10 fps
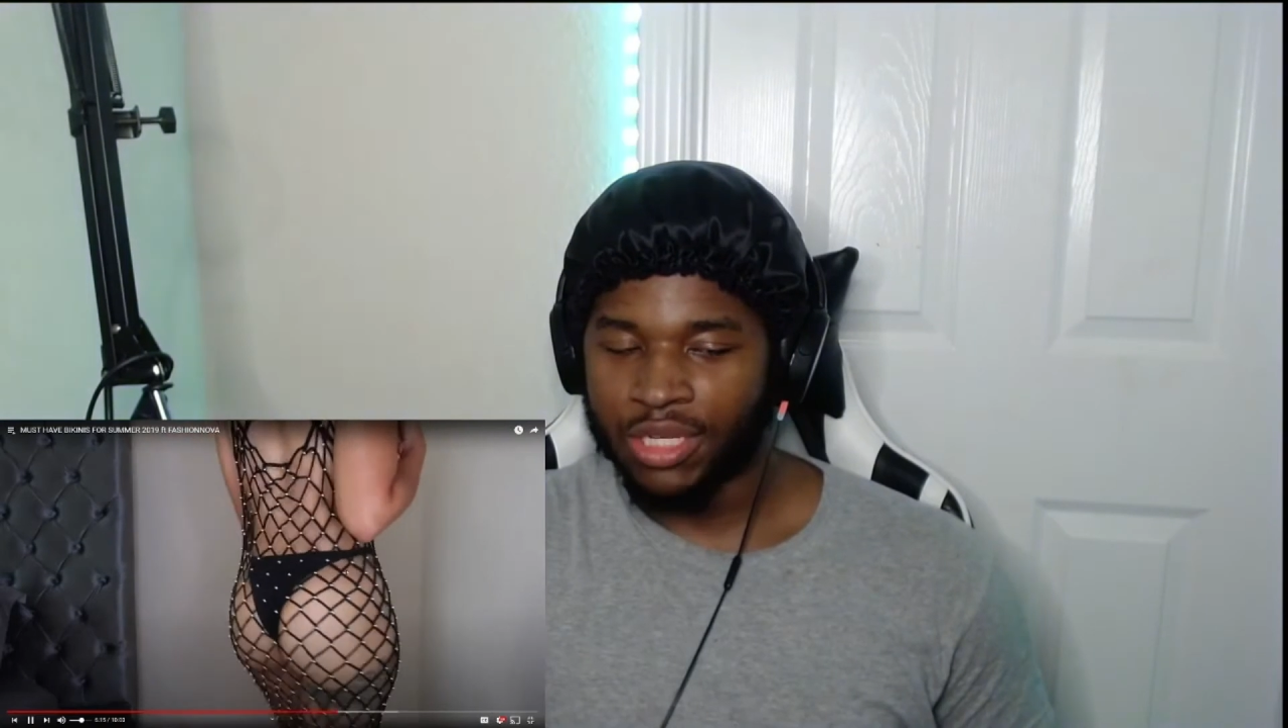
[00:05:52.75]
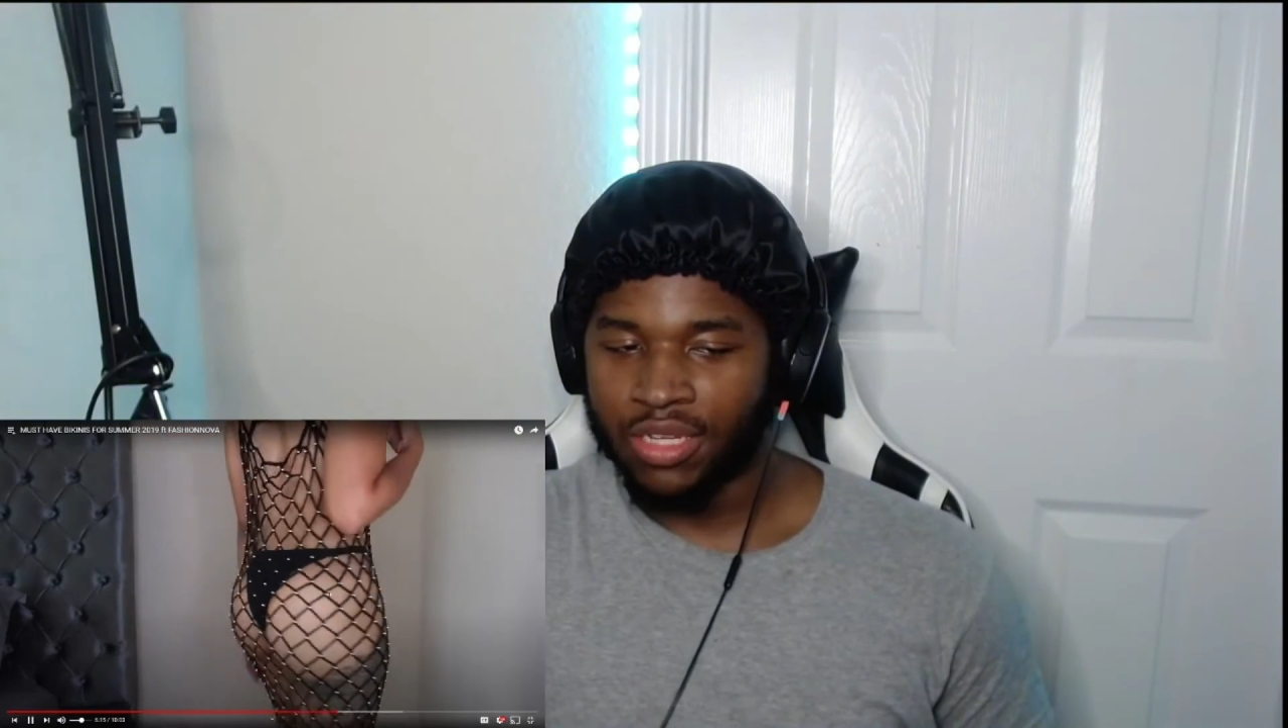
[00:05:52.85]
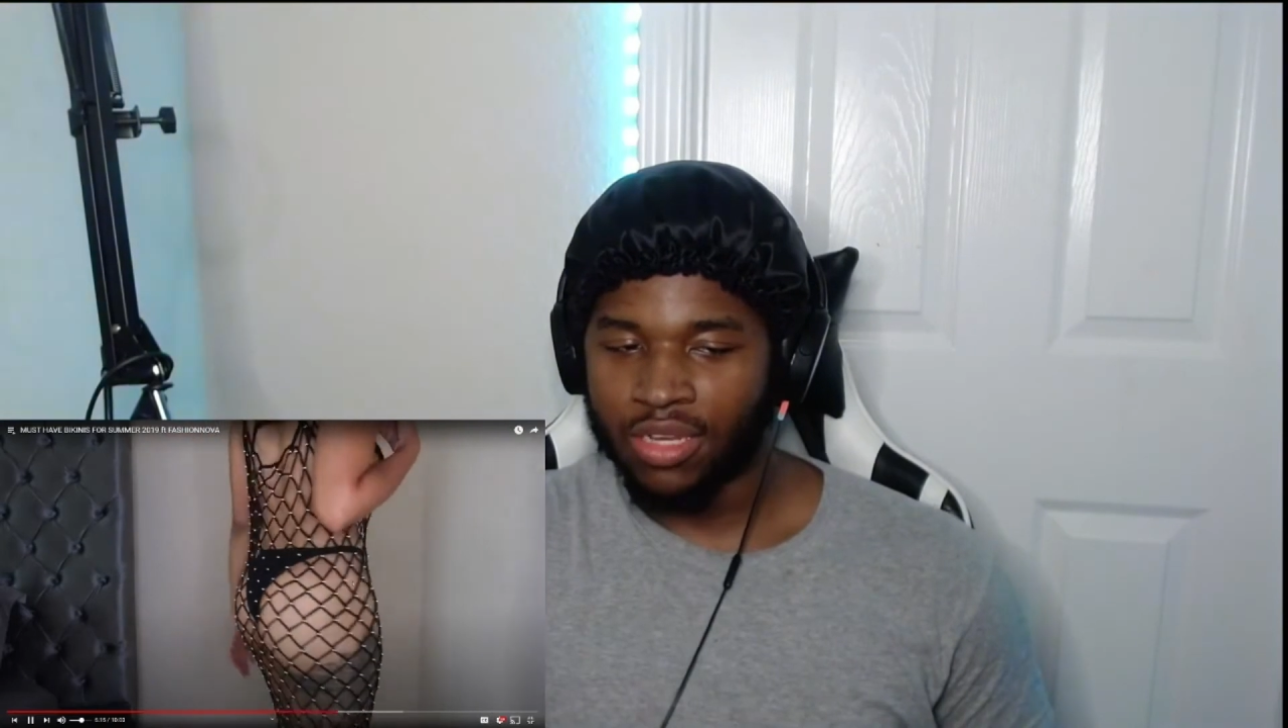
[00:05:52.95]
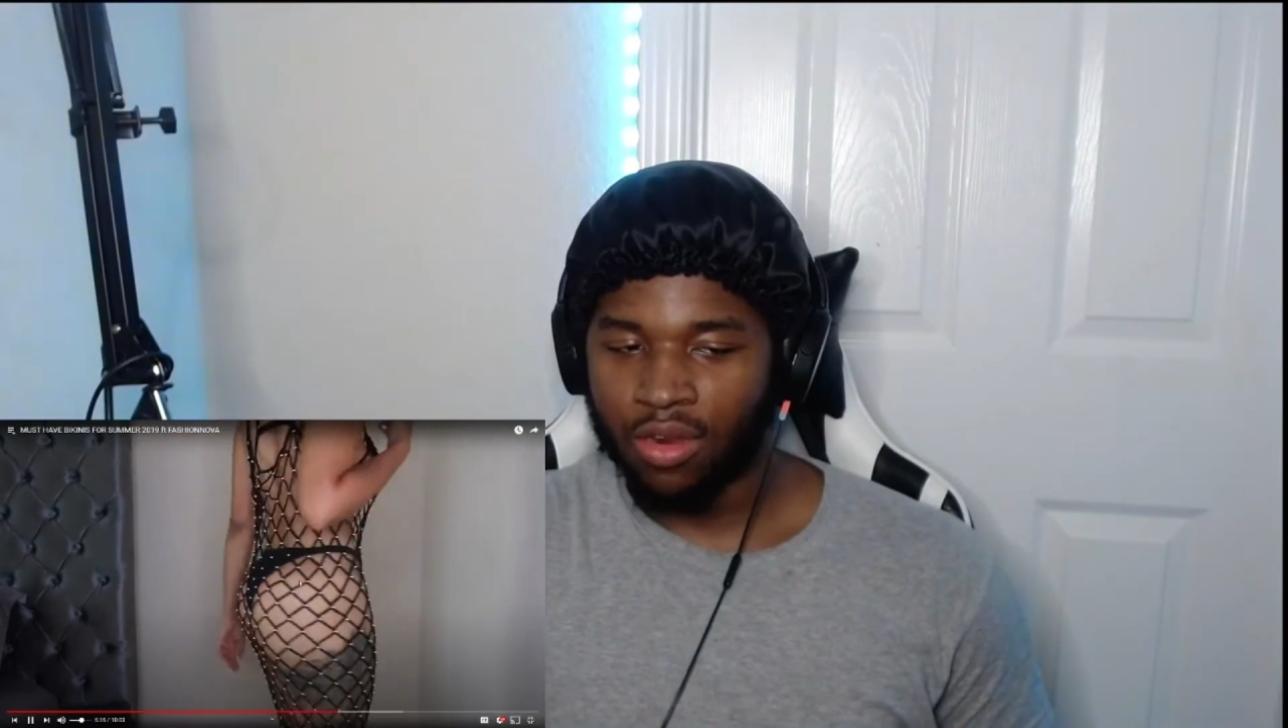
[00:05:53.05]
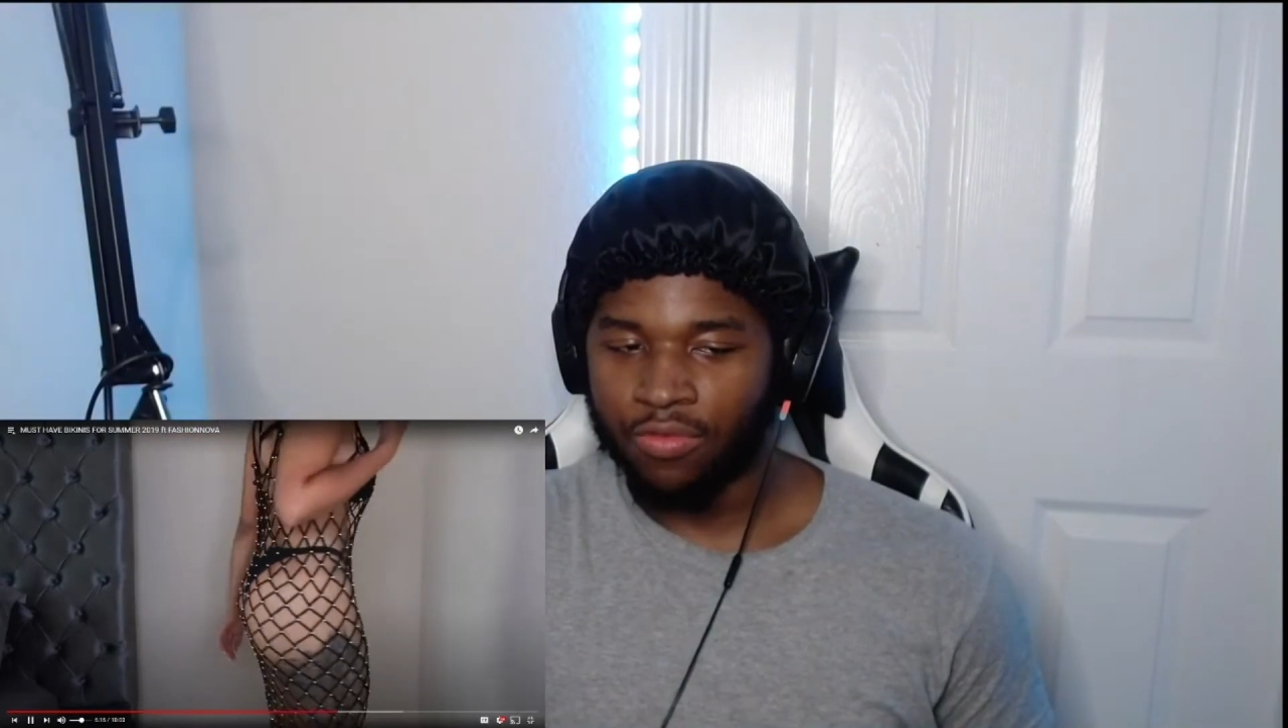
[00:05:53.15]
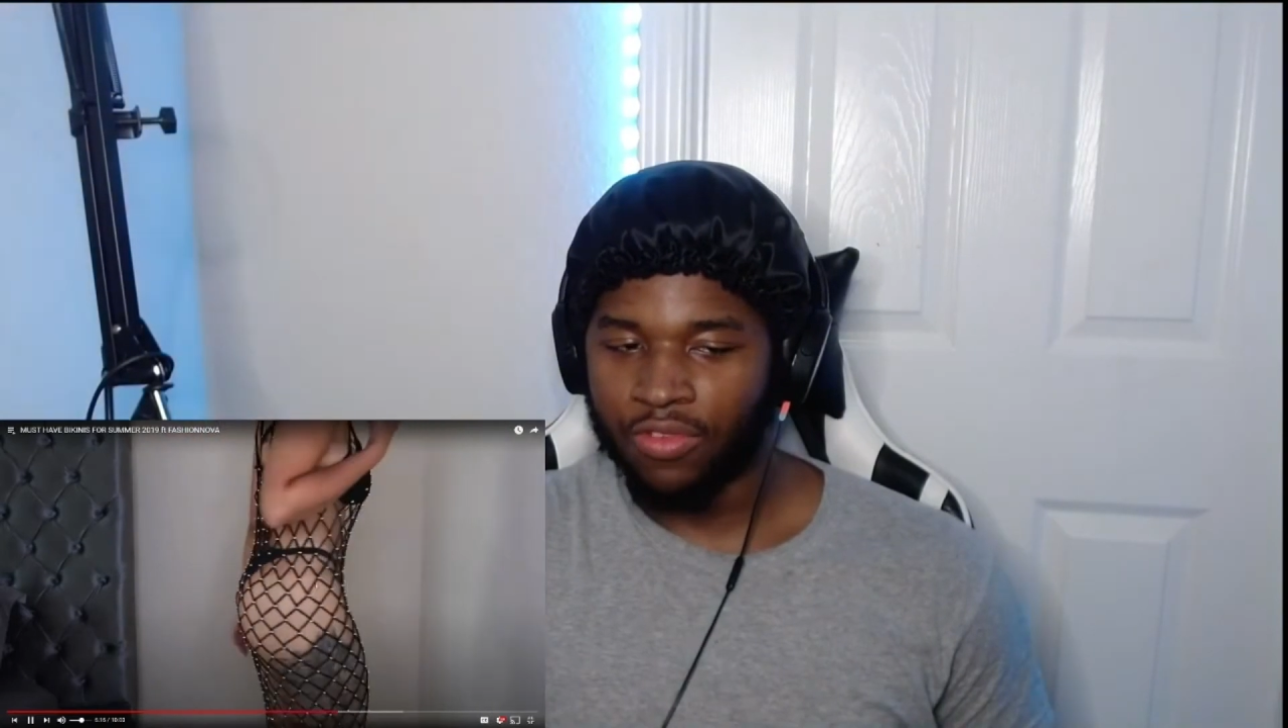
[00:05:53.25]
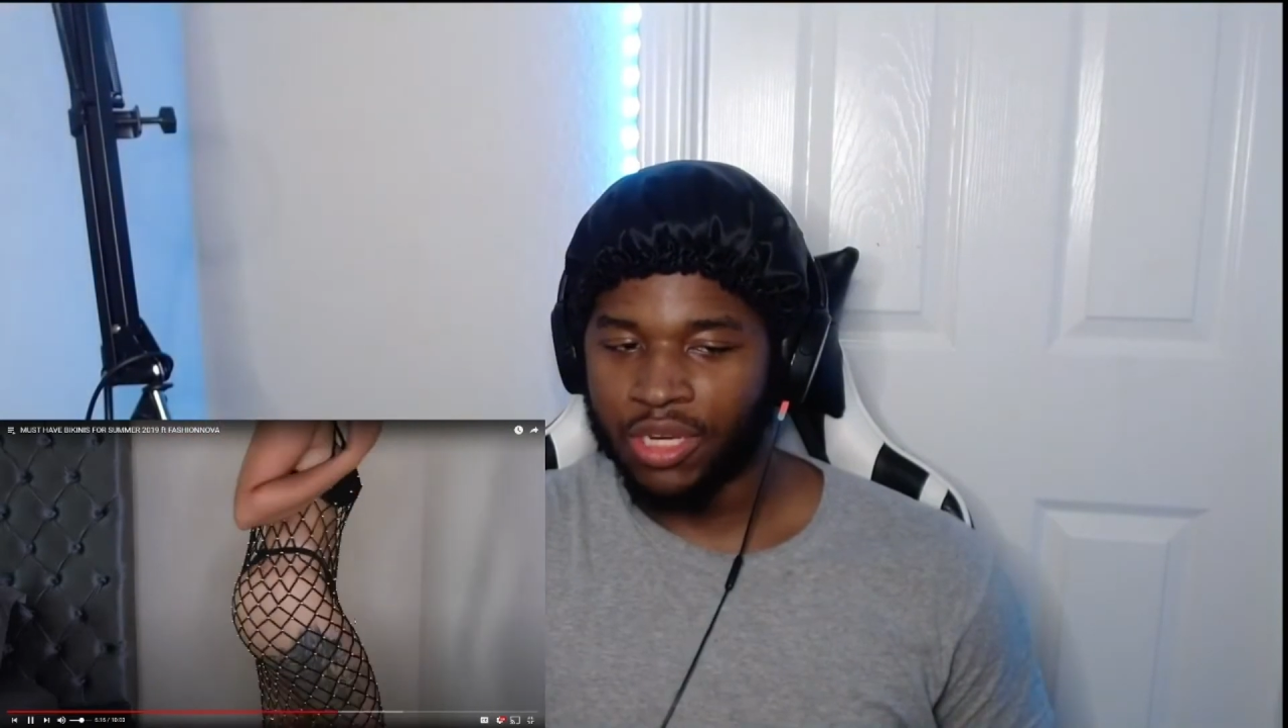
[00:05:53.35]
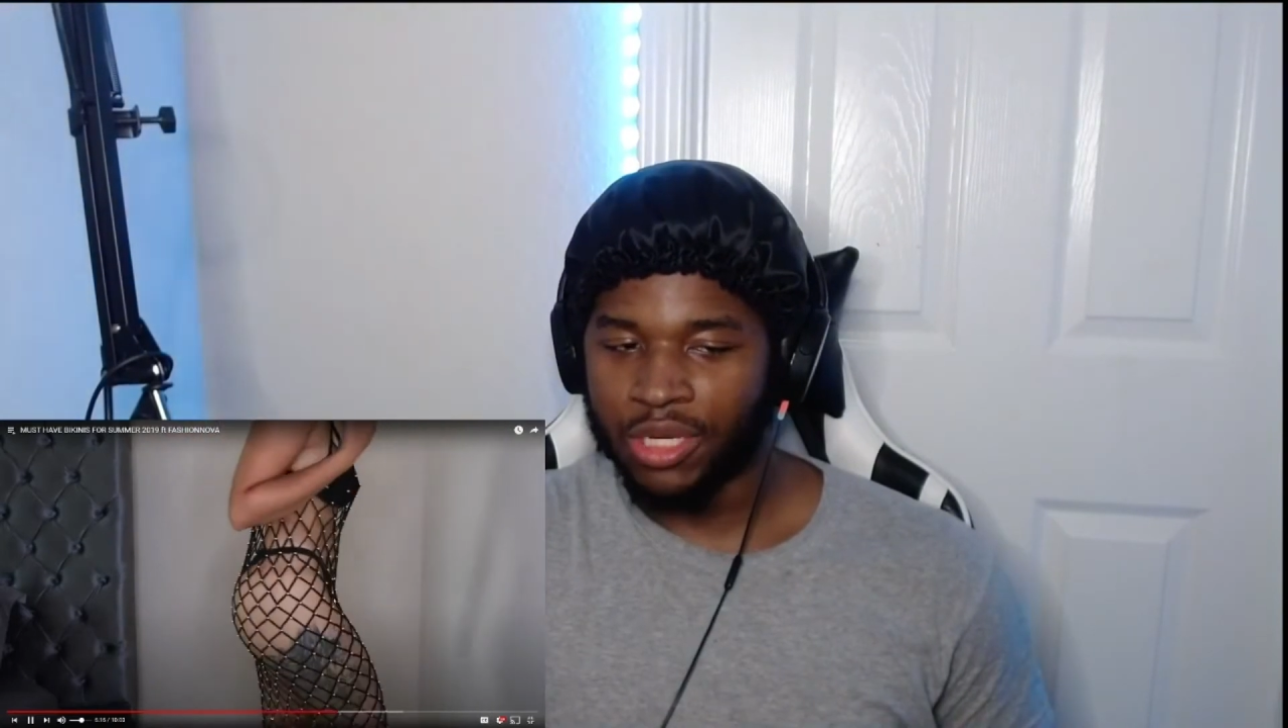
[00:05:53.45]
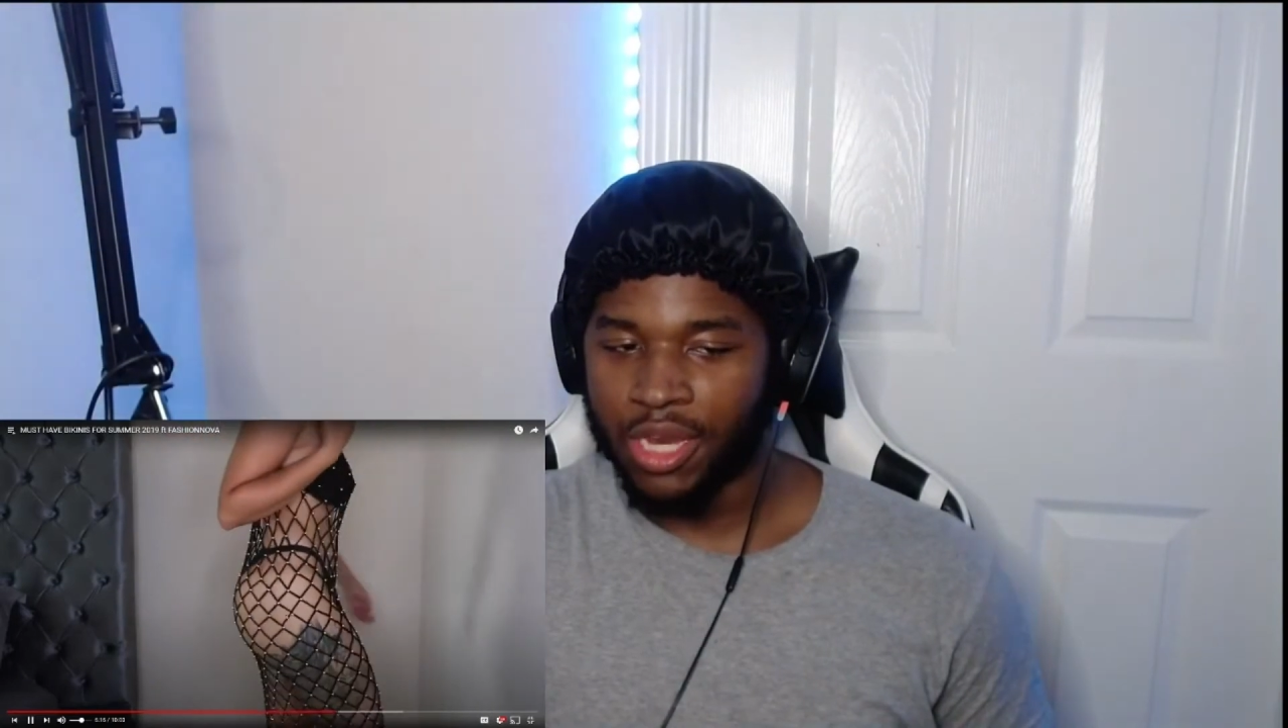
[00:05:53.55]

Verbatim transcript: little fishnet.